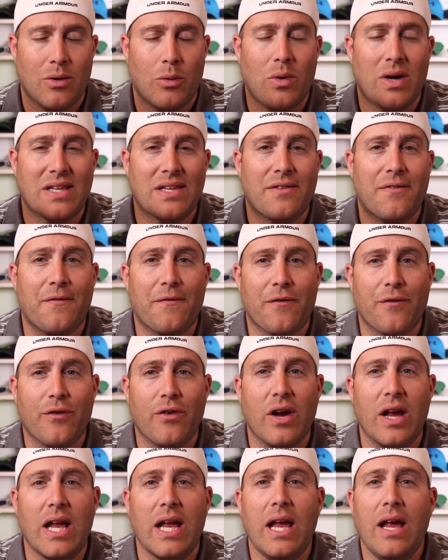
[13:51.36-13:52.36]
was
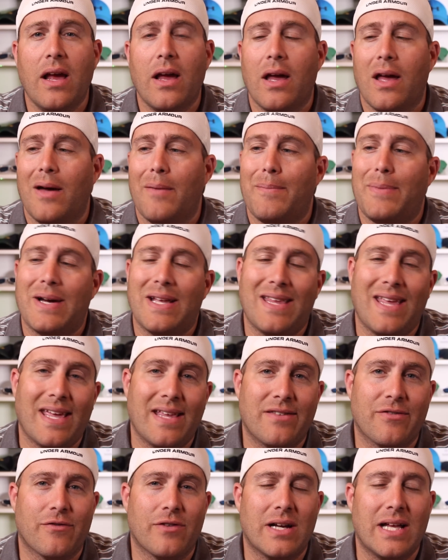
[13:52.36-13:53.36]
free, but
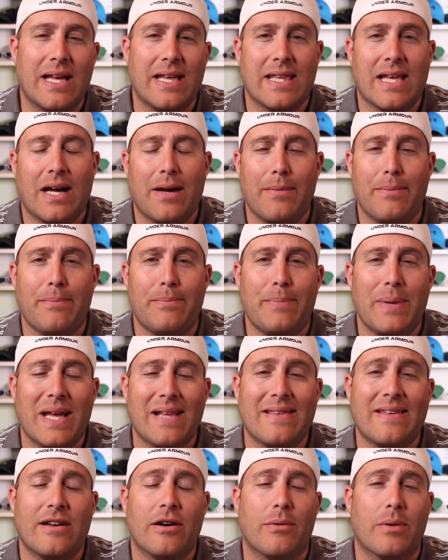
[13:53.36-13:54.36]
it's really not a
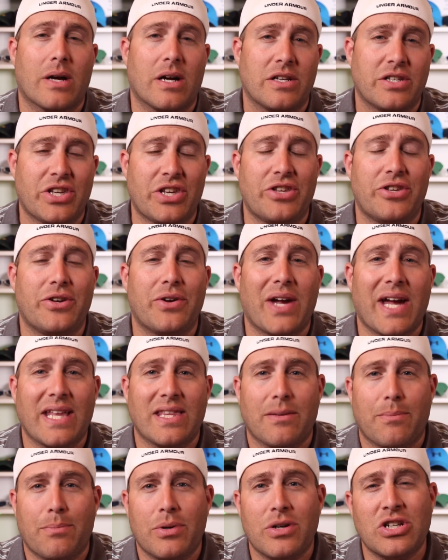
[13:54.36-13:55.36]
big deal because you do
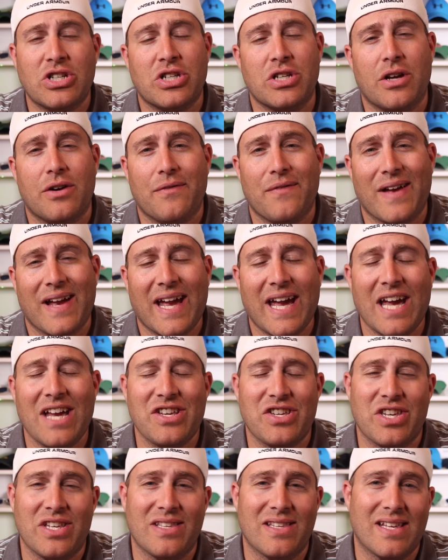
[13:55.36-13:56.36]
get the push
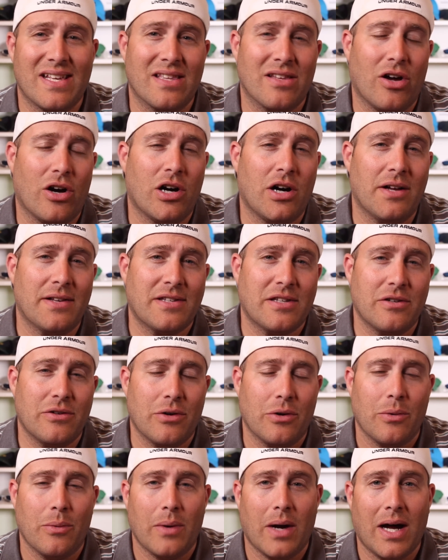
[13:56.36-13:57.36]
notifications and
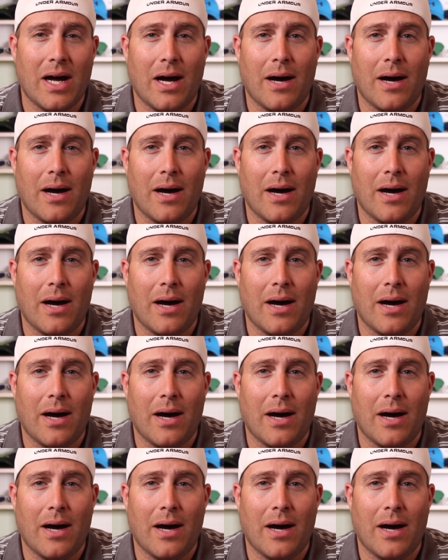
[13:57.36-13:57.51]
also